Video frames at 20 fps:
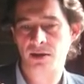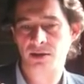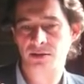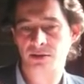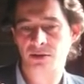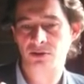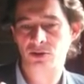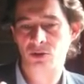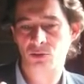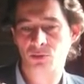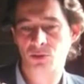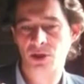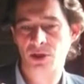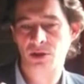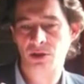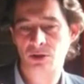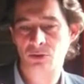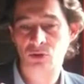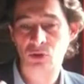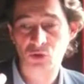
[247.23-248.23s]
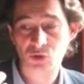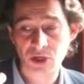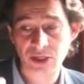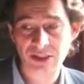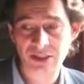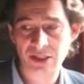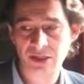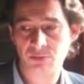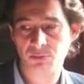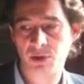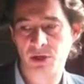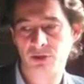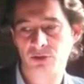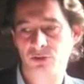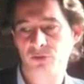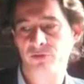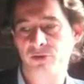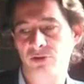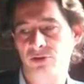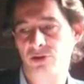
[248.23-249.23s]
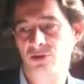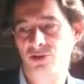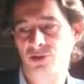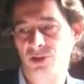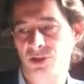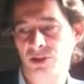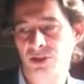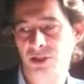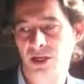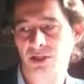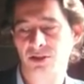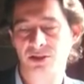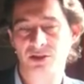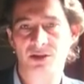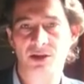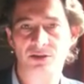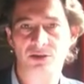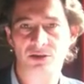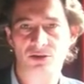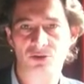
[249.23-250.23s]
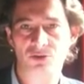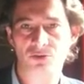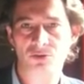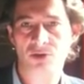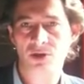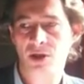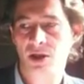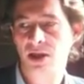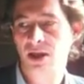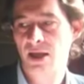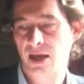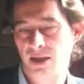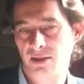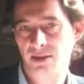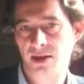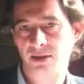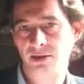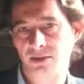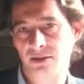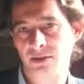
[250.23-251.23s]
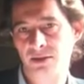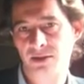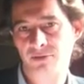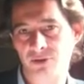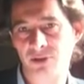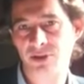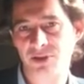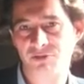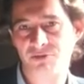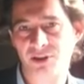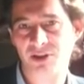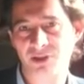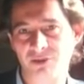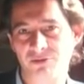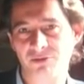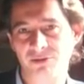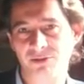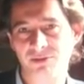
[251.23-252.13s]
And it's going to be illustrated by 2 vintages, 1992 and 1975.